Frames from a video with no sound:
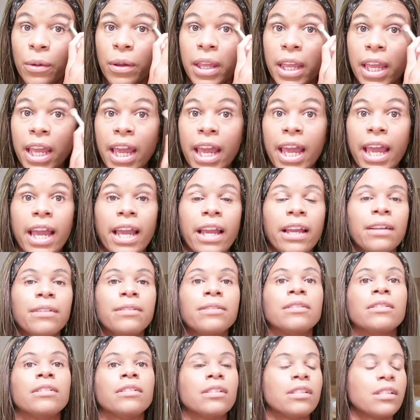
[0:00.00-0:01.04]
Okay,
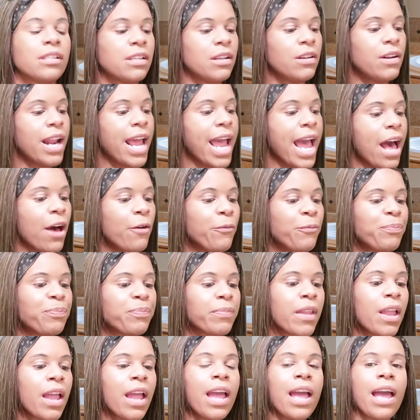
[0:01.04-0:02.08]
so now
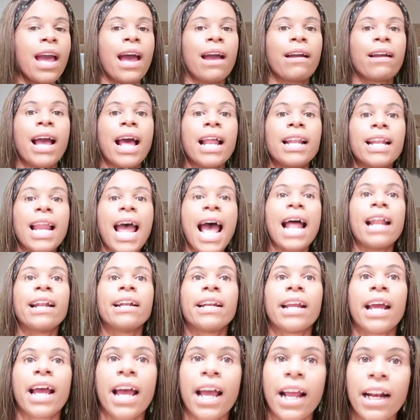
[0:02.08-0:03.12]
I got
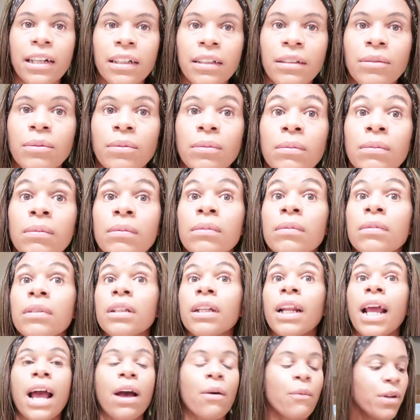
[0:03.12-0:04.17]
that done.
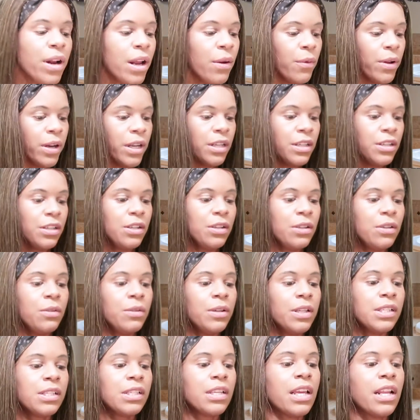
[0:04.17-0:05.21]
Now what I want to do
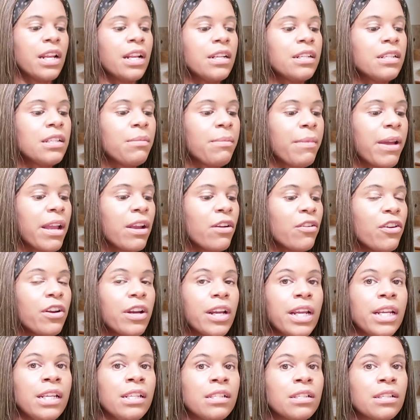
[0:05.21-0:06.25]
is get into my
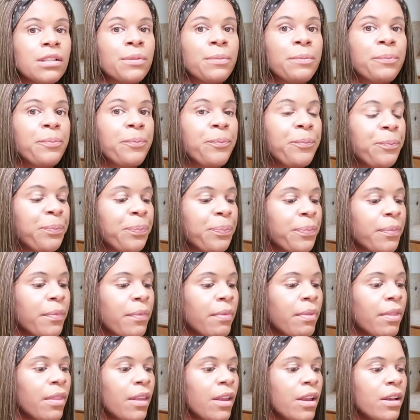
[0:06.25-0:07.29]
crease.
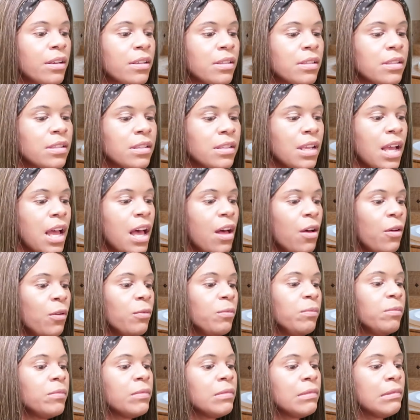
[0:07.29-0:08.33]
So
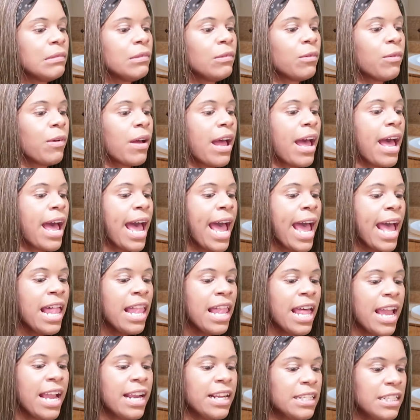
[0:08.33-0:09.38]
what I
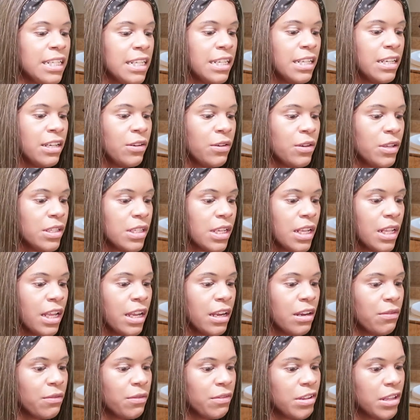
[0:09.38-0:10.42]
like to do, because I
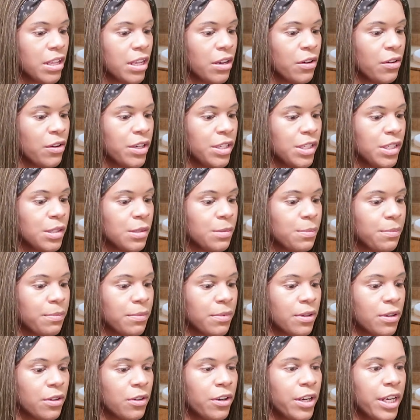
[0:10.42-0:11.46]
like a really crisp
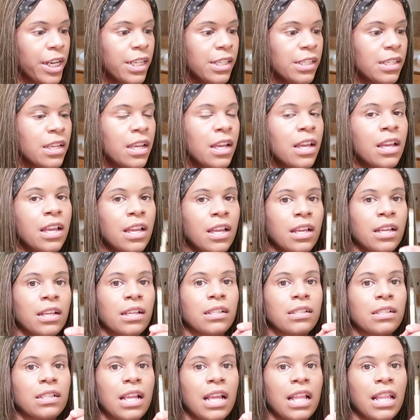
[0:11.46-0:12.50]
crease,
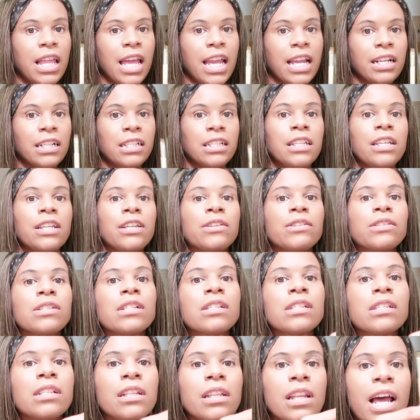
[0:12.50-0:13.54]
so I like to use
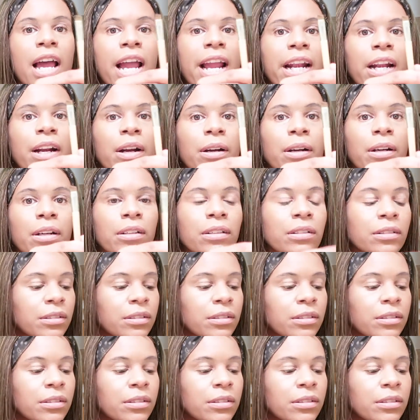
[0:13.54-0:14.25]
this liner